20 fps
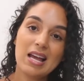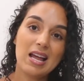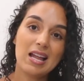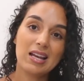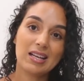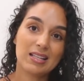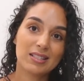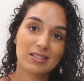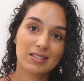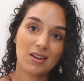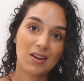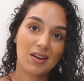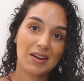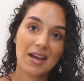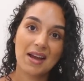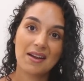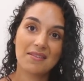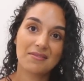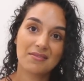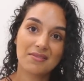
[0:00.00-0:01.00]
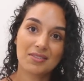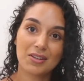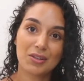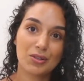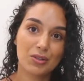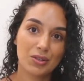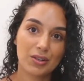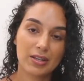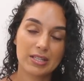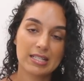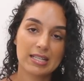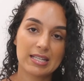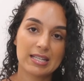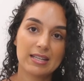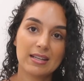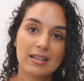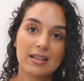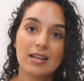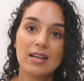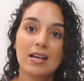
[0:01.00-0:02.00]
unless I have a good
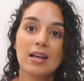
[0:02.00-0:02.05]
idea.